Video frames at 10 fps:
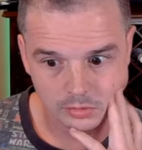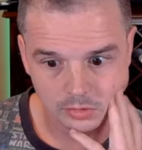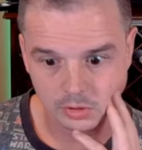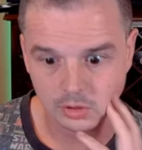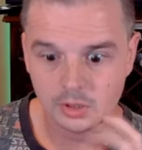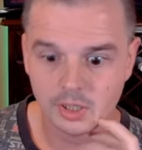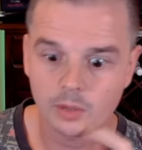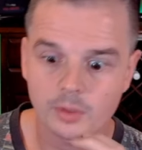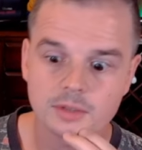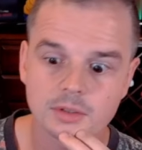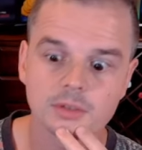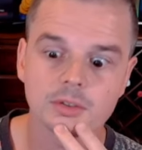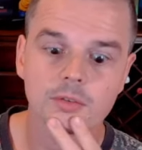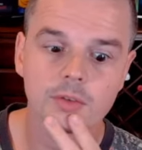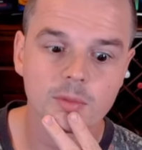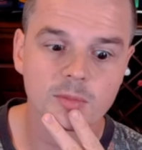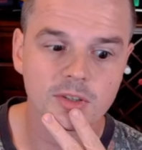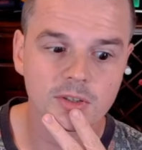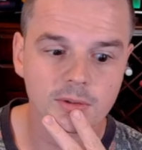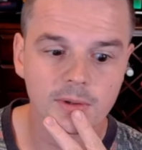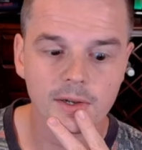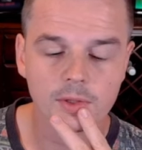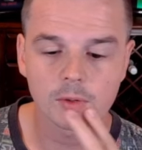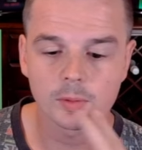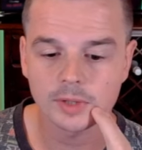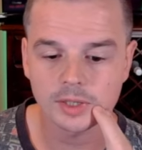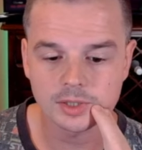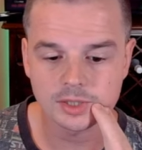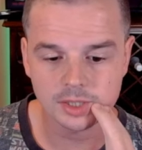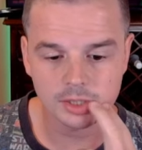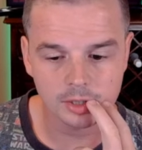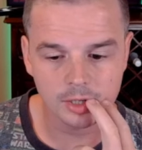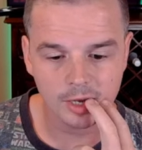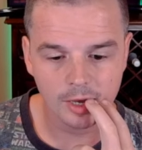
God, how easy is it for them to interact though when they dig?